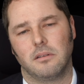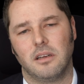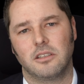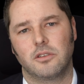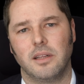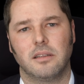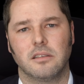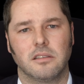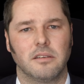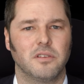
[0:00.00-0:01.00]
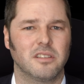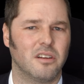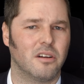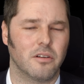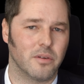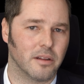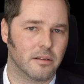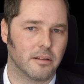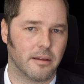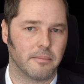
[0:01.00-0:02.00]
and treat this as if it's not a real
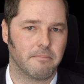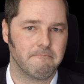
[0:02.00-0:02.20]
thing.